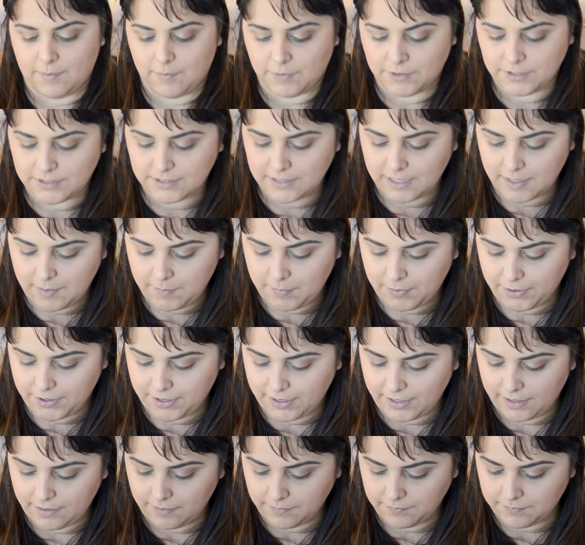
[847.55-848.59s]
We're just gonna put
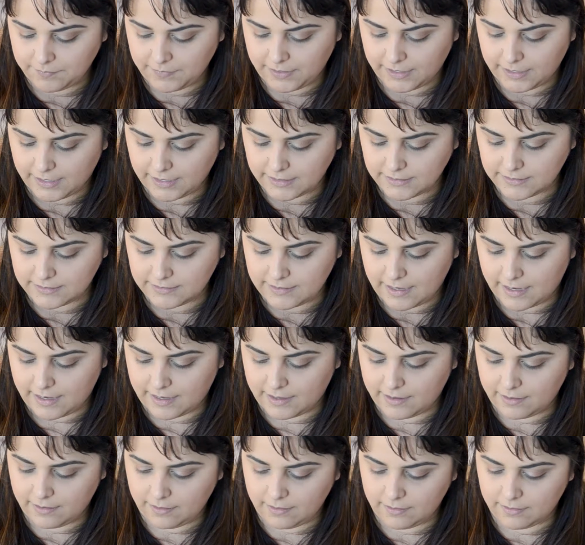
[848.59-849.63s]
it, like I
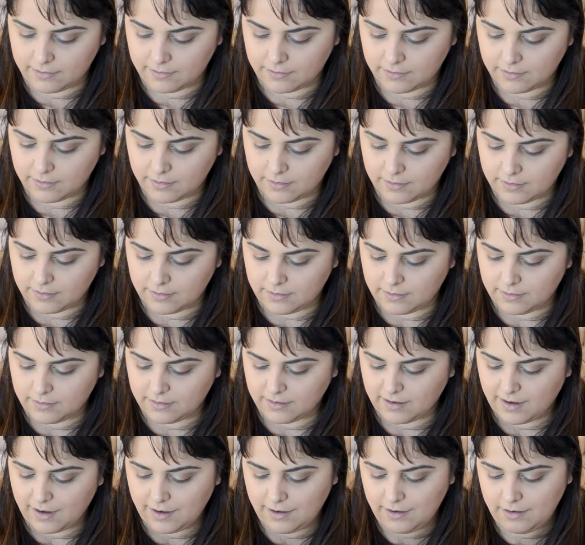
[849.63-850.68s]
said,
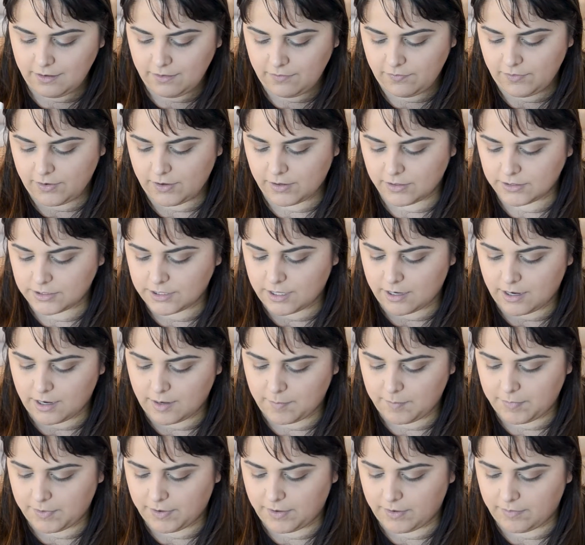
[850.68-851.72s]
kind of on
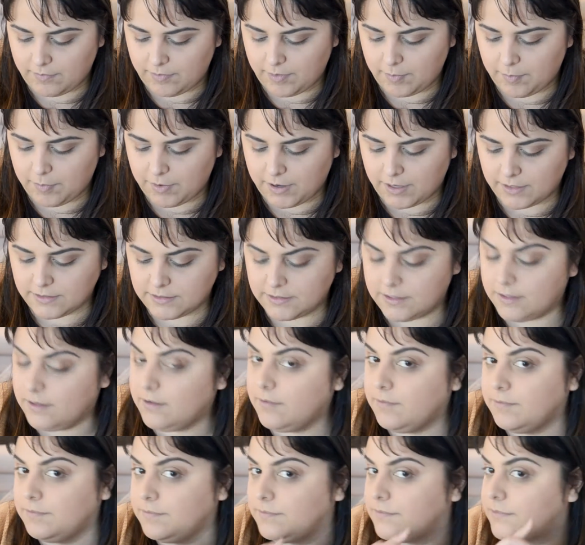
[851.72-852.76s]
top of the
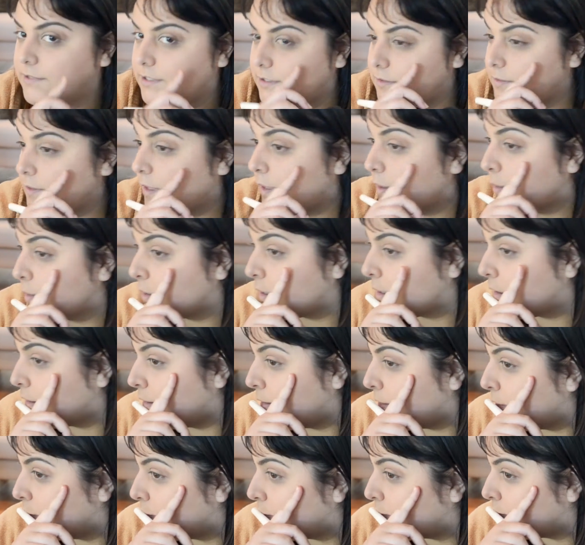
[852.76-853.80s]
bronzer, just right
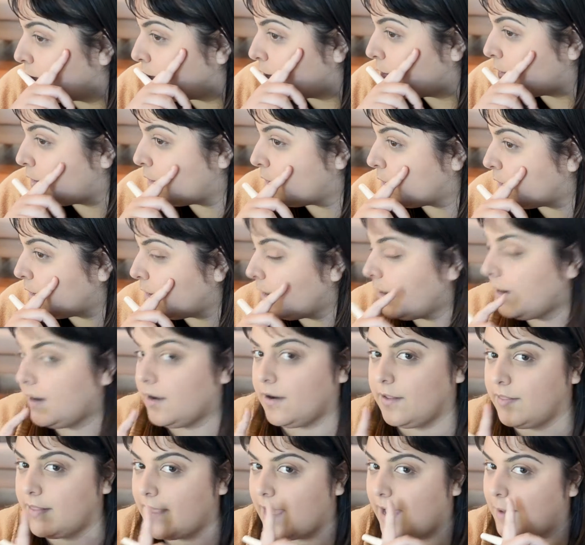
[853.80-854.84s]
kind of here
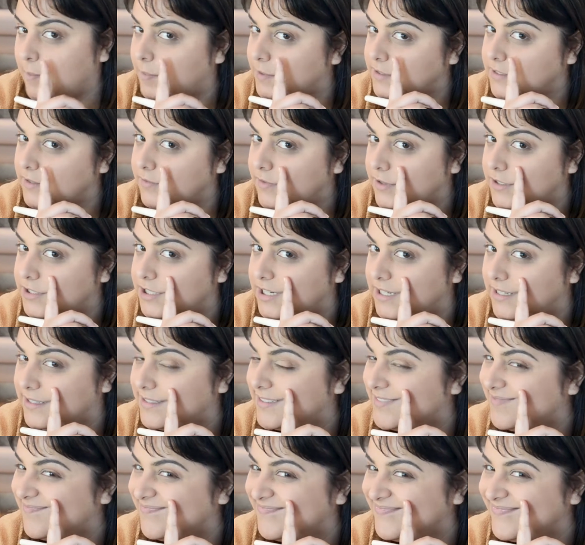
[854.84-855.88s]
and on the apples of our
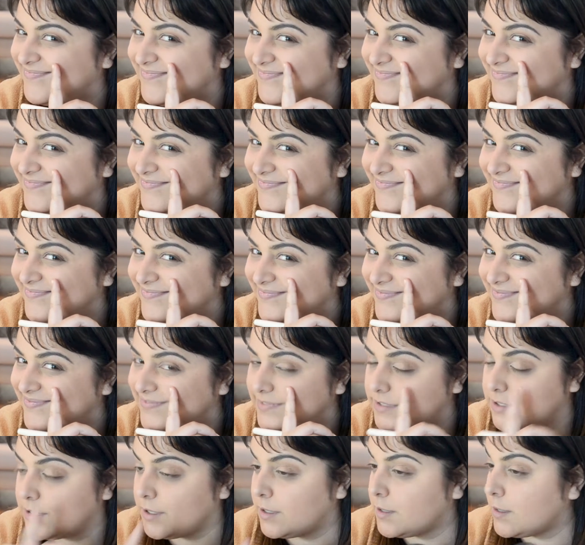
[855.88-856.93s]
cheeks.
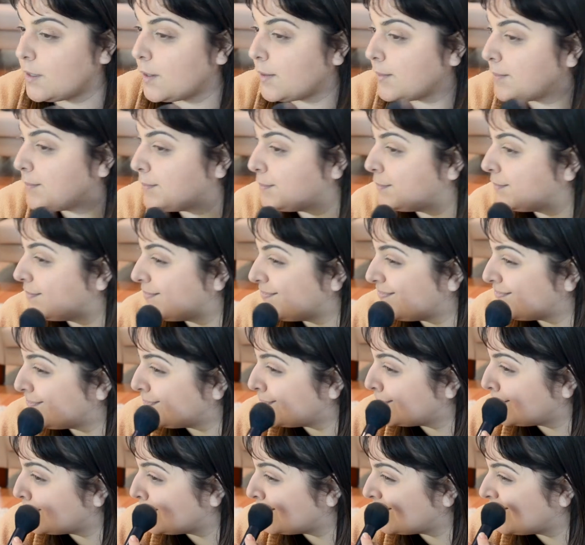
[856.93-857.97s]
Just right there.
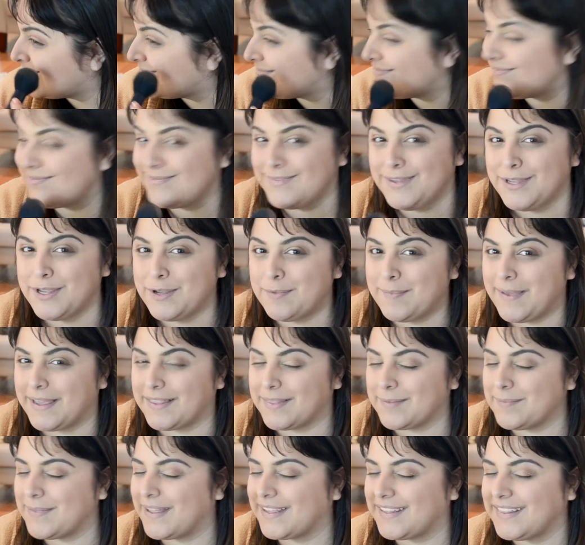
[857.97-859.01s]
You
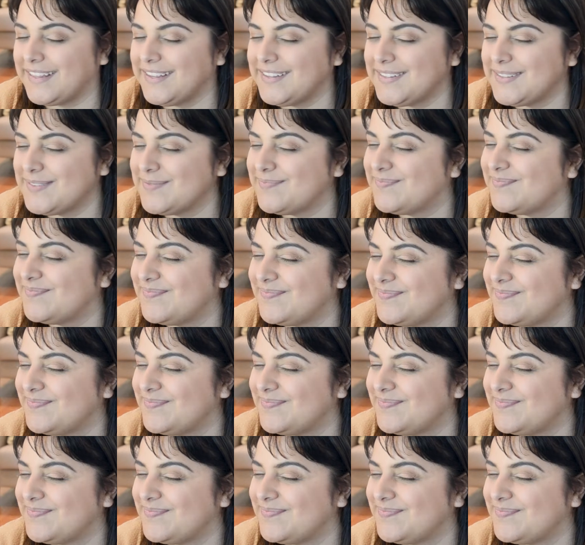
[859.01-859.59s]
make them like this.